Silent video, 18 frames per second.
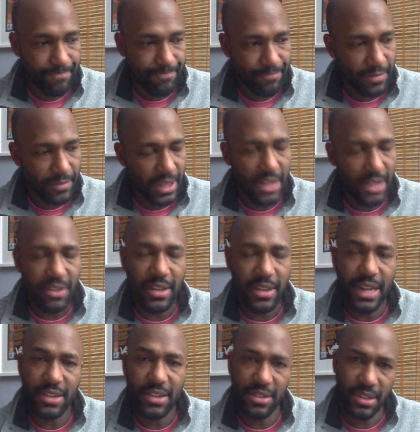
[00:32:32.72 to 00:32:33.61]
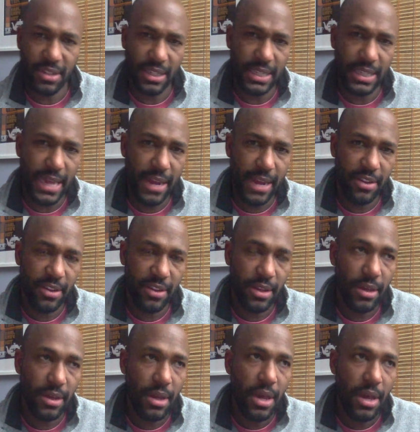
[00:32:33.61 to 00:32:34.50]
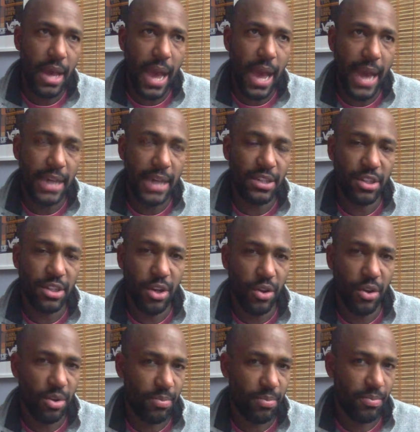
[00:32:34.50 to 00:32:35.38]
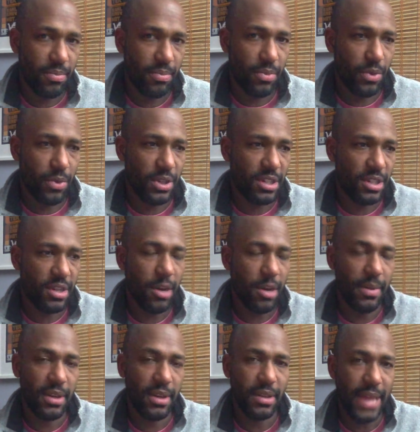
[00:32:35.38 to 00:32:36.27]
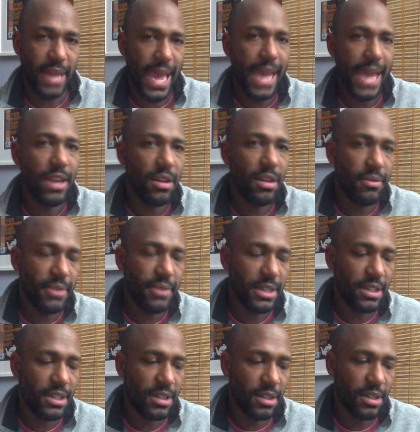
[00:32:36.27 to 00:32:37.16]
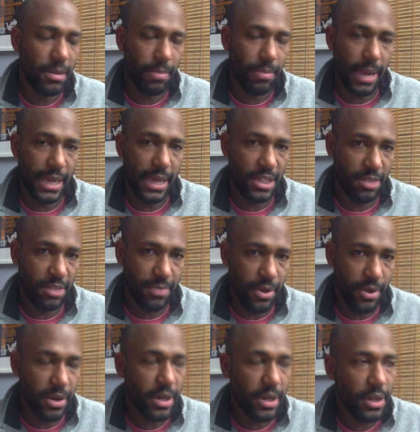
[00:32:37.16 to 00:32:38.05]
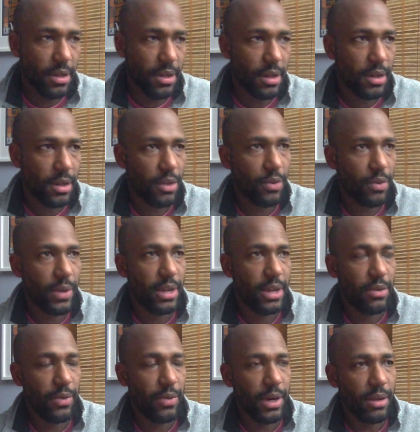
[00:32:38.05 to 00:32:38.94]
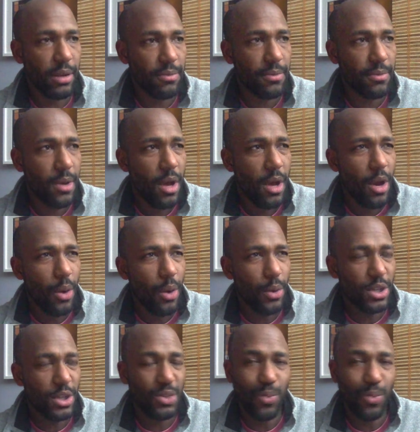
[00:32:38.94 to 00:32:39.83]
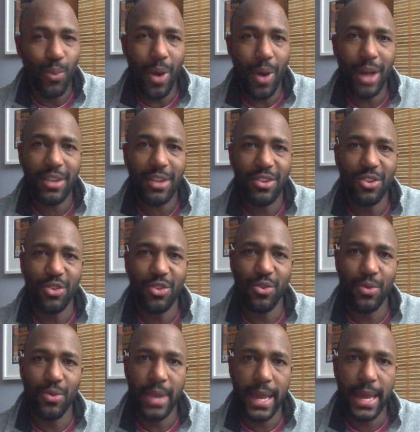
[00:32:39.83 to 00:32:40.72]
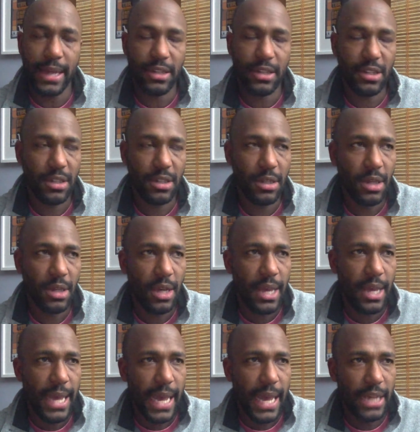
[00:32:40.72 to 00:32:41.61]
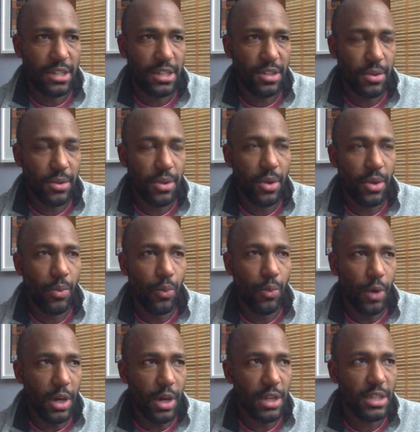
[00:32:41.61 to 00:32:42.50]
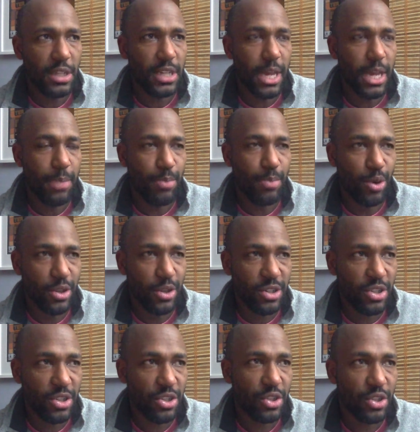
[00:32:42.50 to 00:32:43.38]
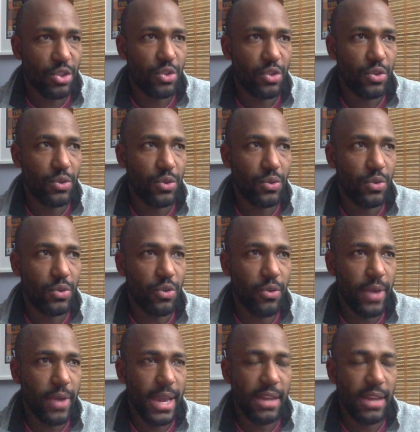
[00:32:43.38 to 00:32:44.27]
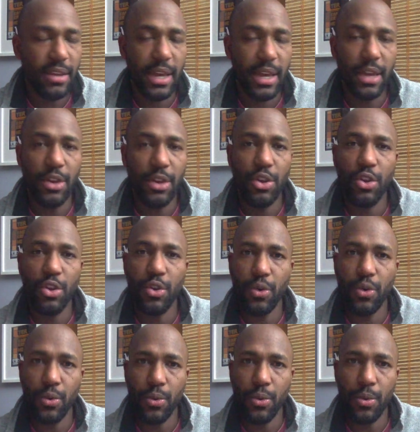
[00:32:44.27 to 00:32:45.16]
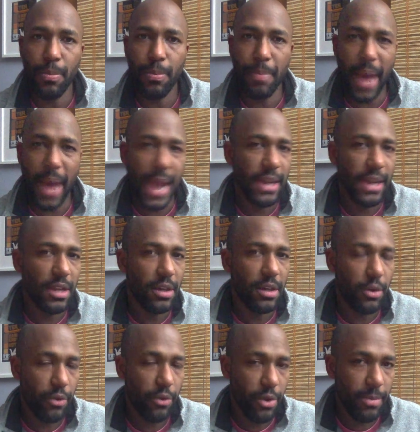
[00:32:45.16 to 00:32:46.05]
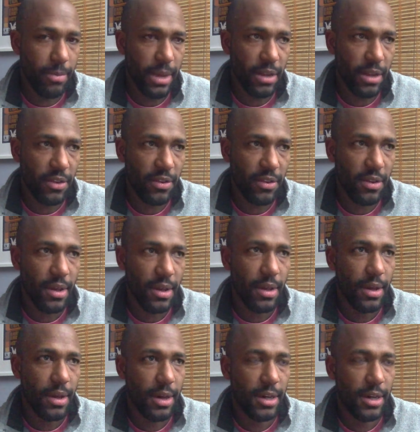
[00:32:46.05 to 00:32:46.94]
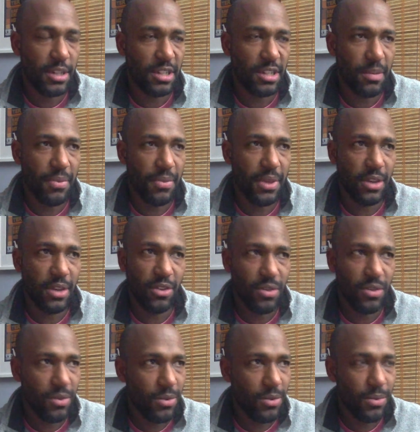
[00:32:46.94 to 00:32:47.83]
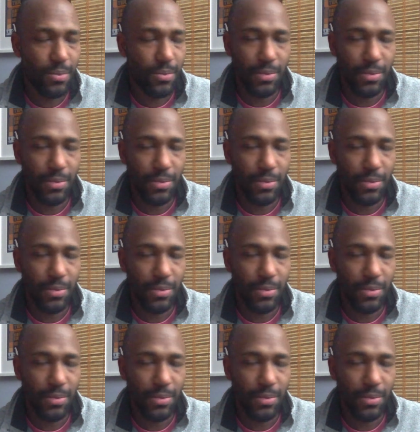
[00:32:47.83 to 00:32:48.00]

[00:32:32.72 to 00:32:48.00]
international society as Kyoto was coming to the end of its compliance period in 2012 was what to do next. And so there was a push to create a new binding agreement, something to